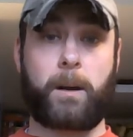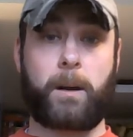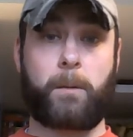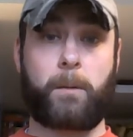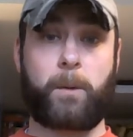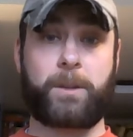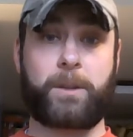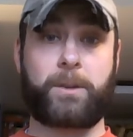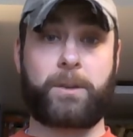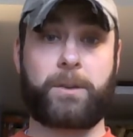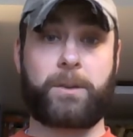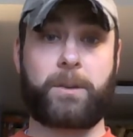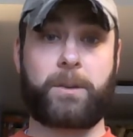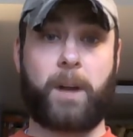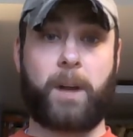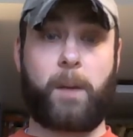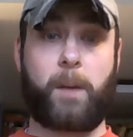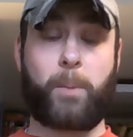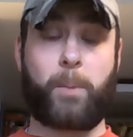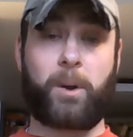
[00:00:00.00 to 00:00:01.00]
which
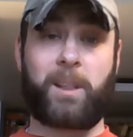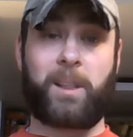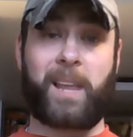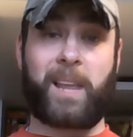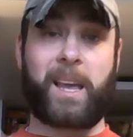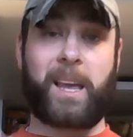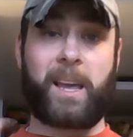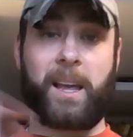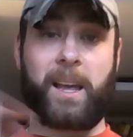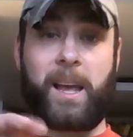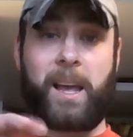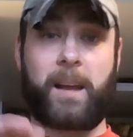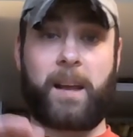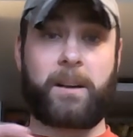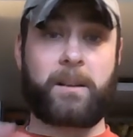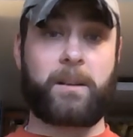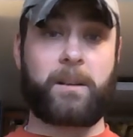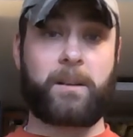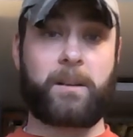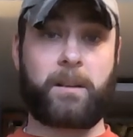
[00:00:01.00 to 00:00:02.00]
I'll put a link
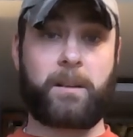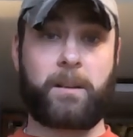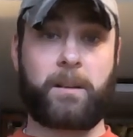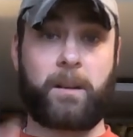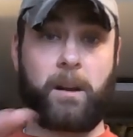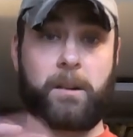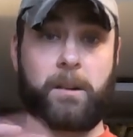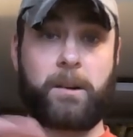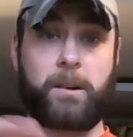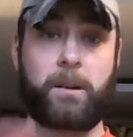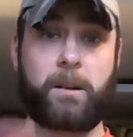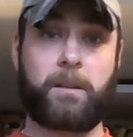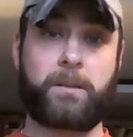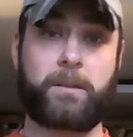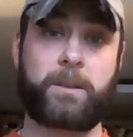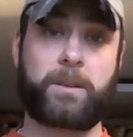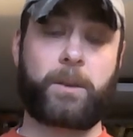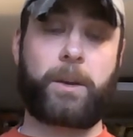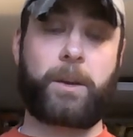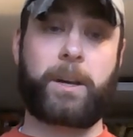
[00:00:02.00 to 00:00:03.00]
again under
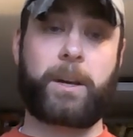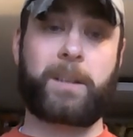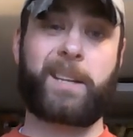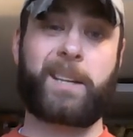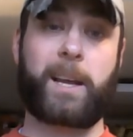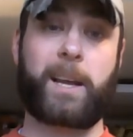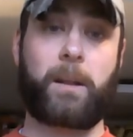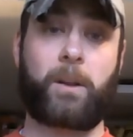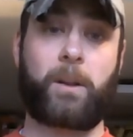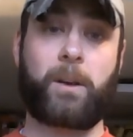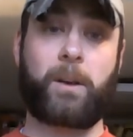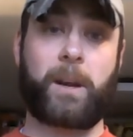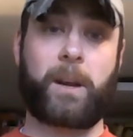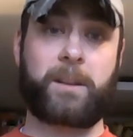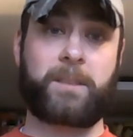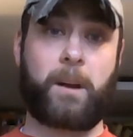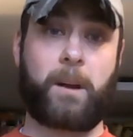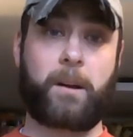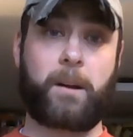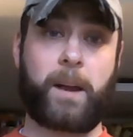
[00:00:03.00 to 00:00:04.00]
so you can take a look at
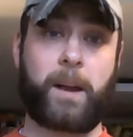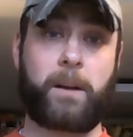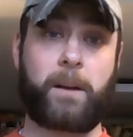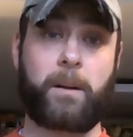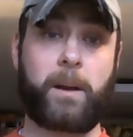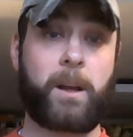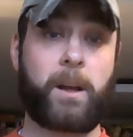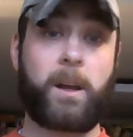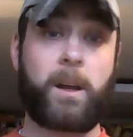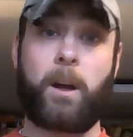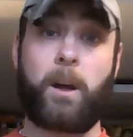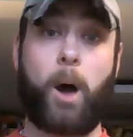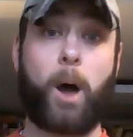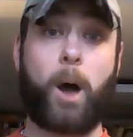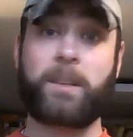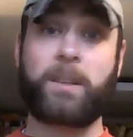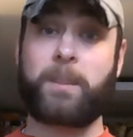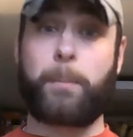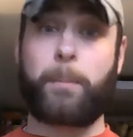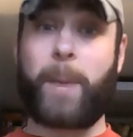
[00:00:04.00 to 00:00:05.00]
his art gallery.
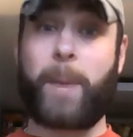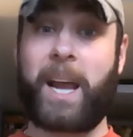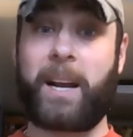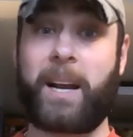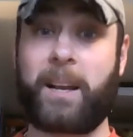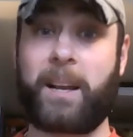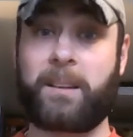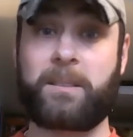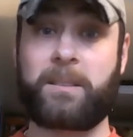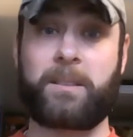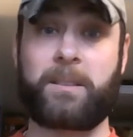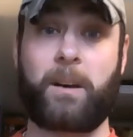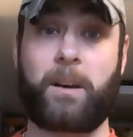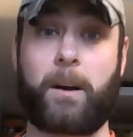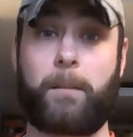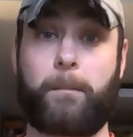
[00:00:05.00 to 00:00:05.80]
Awesome paintings.